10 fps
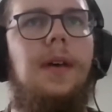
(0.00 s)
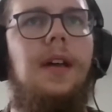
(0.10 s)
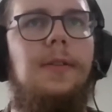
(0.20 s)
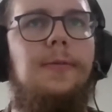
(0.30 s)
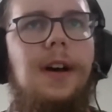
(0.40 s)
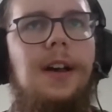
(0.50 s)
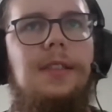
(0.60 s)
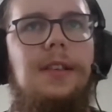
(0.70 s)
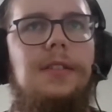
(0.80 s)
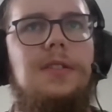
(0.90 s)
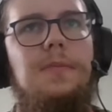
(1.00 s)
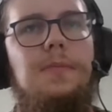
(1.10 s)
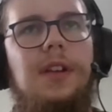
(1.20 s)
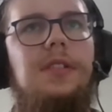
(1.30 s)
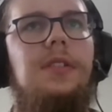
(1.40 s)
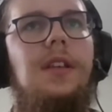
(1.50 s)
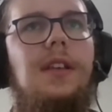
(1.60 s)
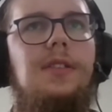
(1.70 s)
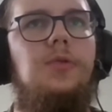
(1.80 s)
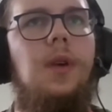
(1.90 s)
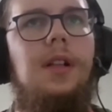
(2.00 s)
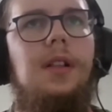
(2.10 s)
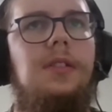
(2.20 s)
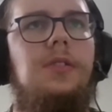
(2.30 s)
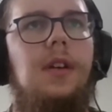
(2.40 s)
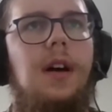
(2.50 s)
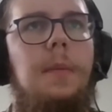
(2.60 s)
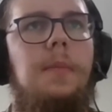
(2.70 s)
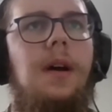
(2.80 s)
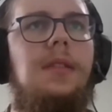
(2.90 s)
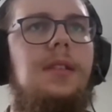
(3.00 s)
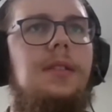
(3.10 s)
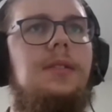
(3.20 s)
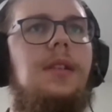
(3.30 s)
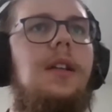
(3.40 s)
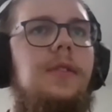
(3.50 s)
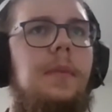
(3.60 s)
and I find that the suppression is well described by these alpha,